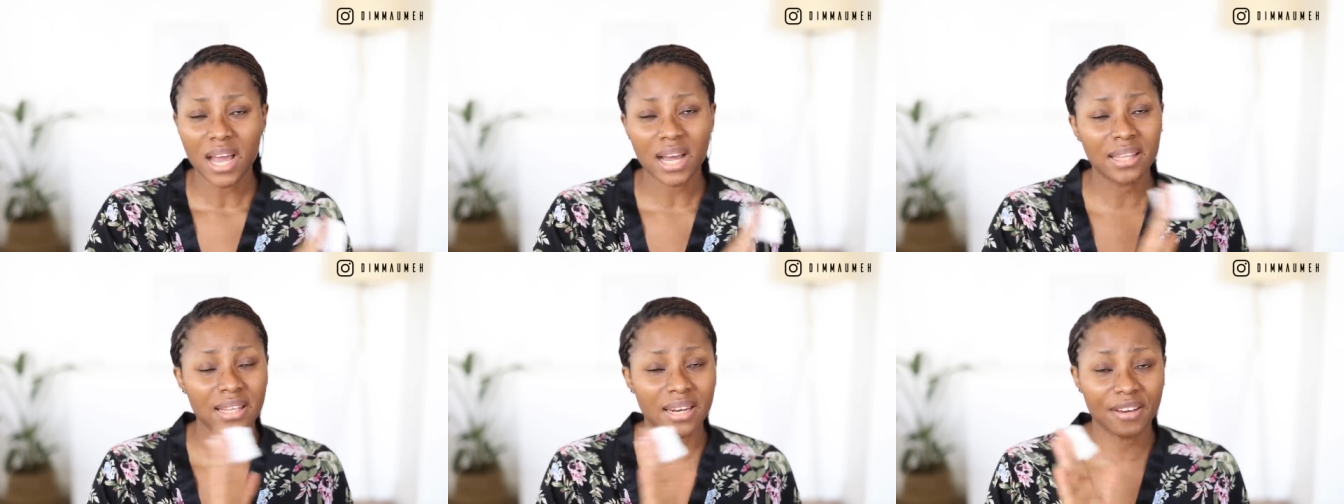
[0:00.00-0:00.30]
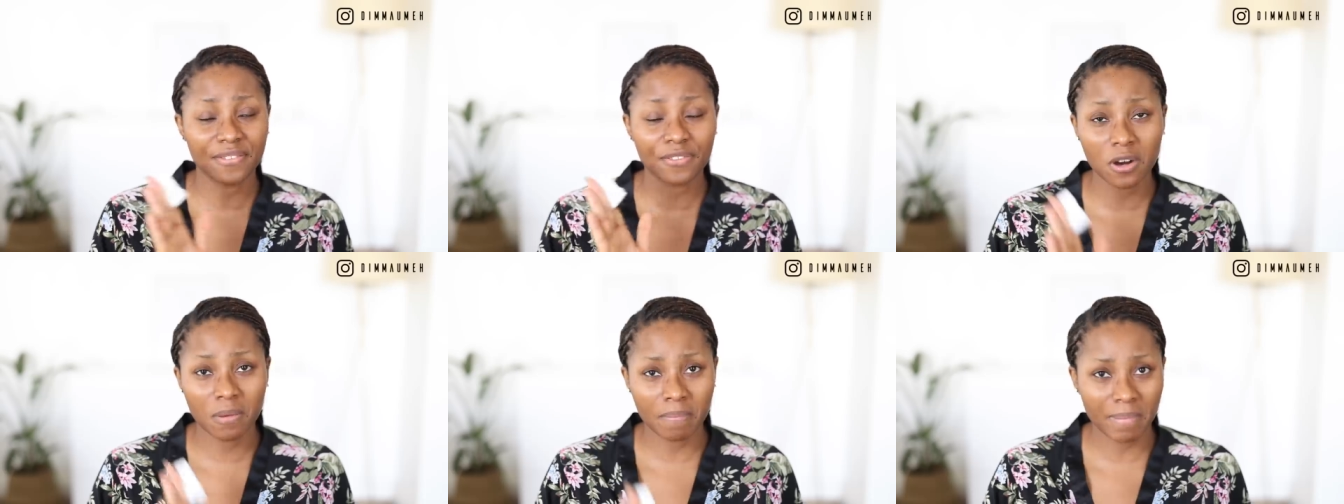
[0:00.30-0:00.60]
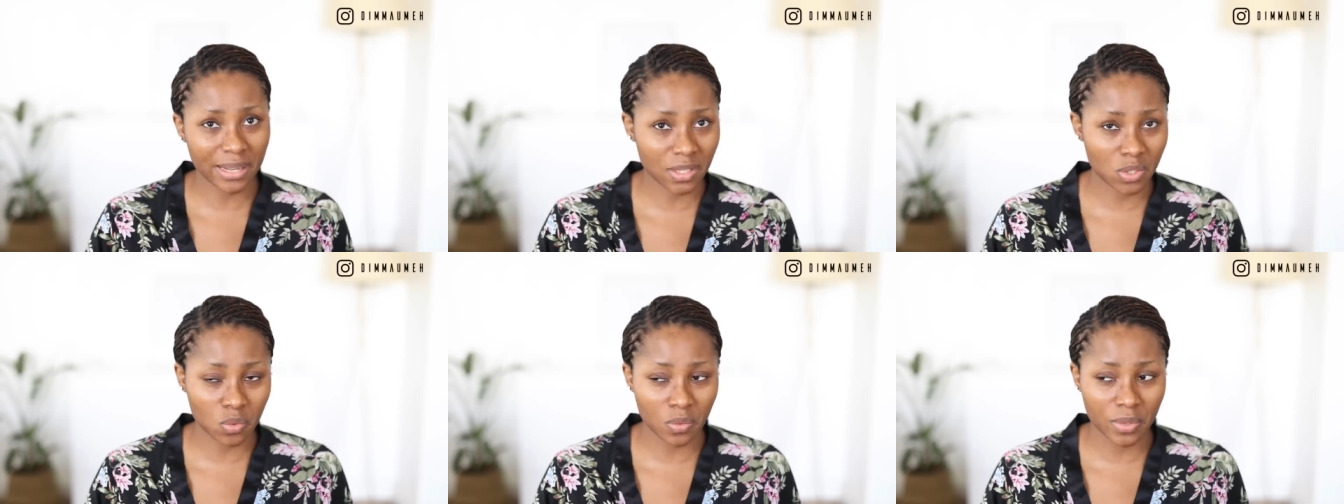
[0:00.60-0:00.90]
and then I've come
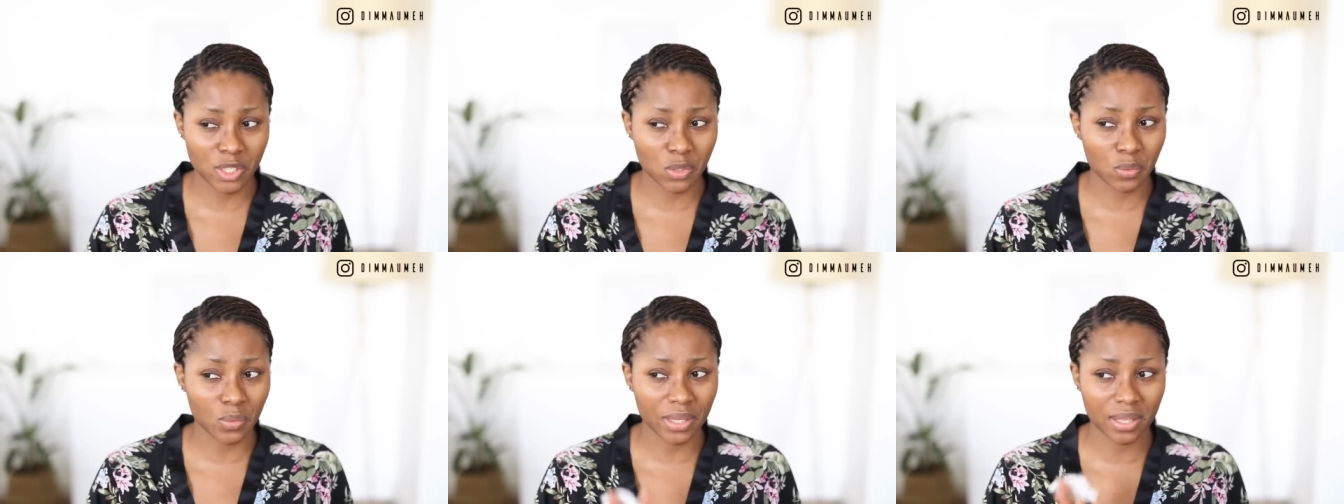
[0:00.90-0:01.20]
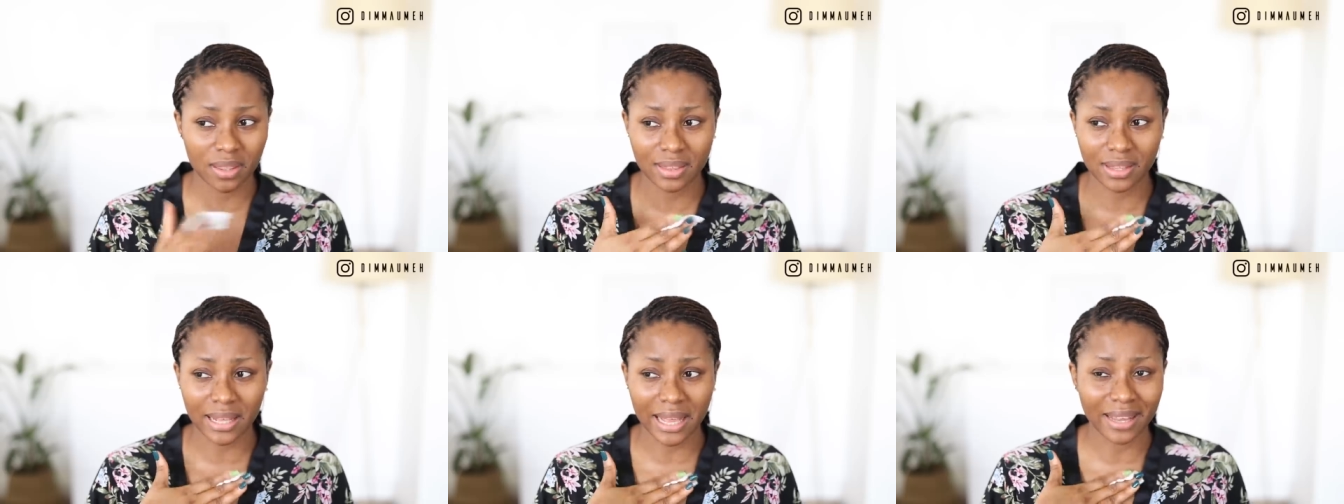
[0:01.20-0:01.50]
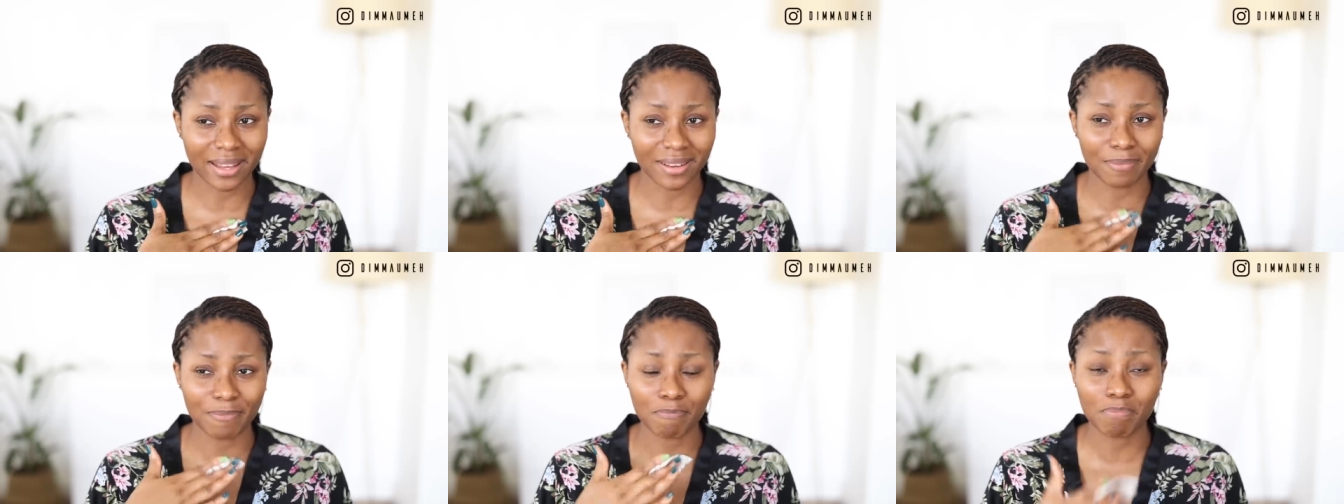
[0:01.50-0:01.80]
back to it with
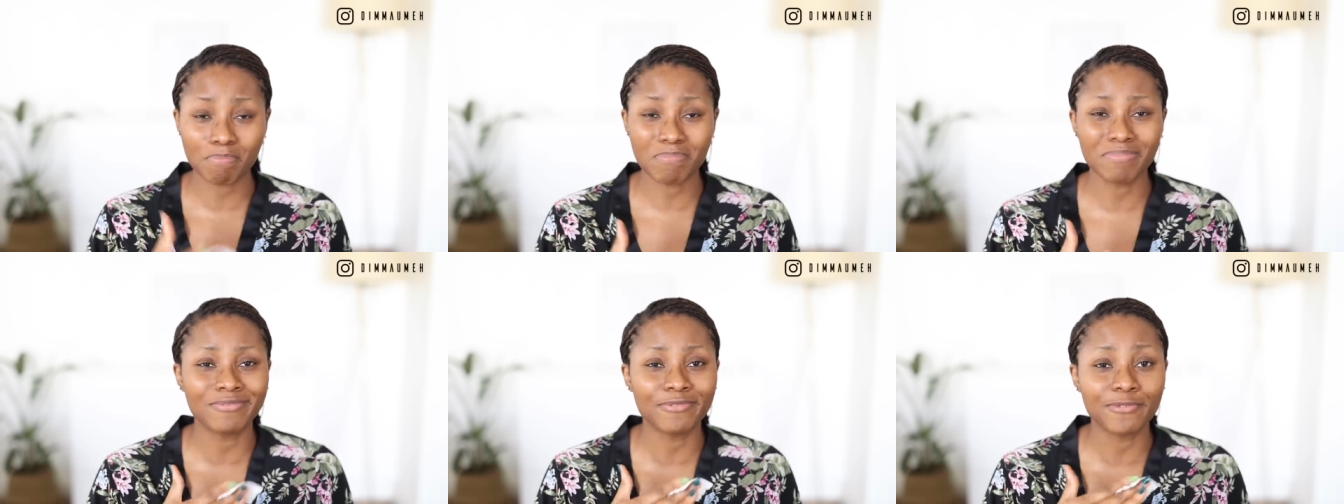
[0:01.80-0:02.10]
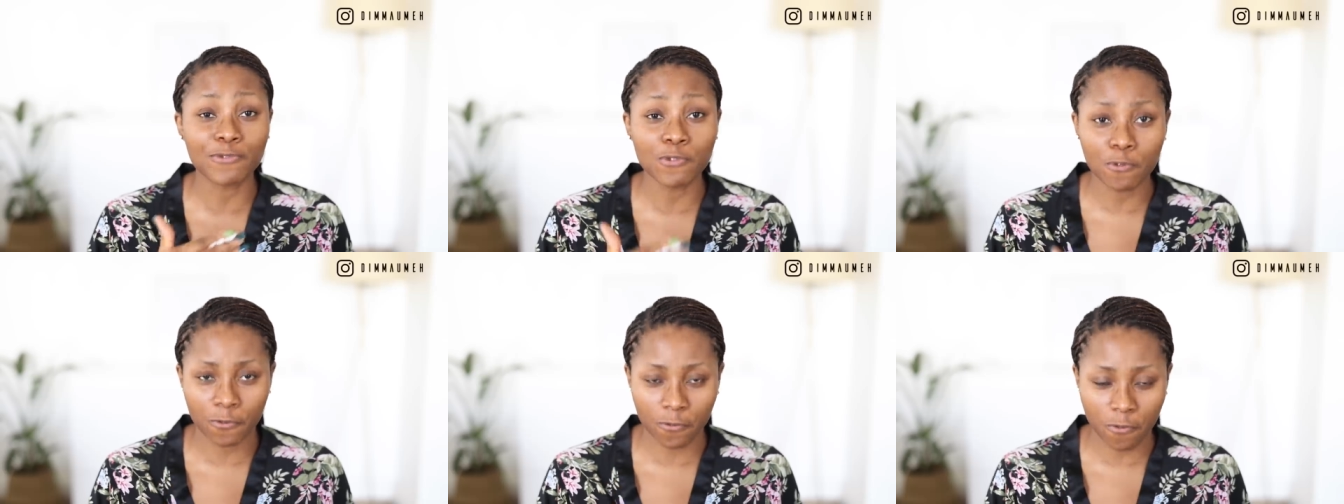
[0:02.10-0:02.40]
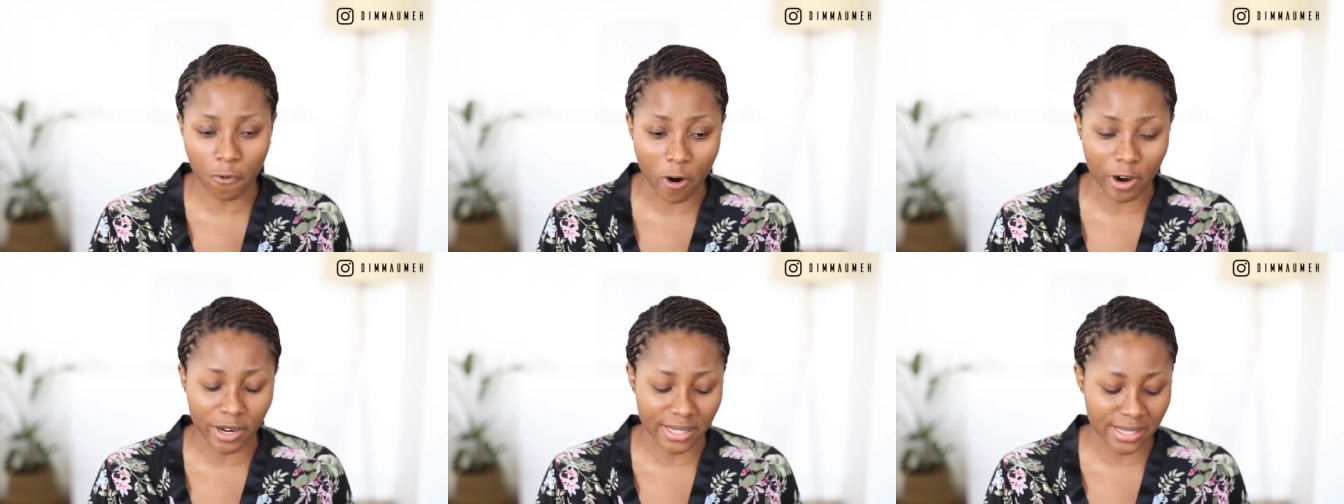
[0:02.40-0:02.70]
like full
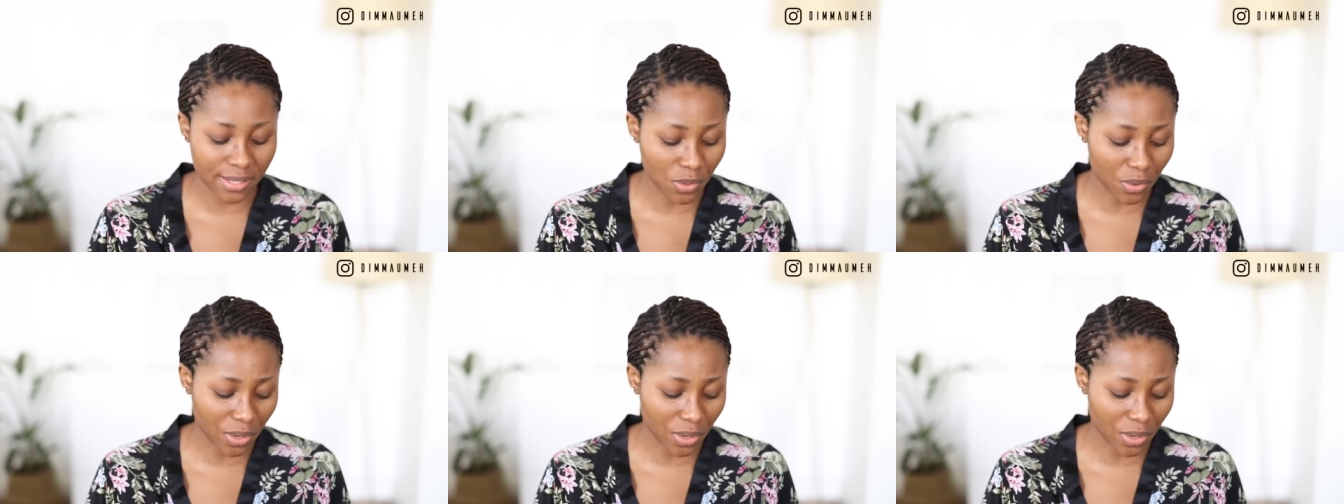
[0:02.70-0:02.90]
force,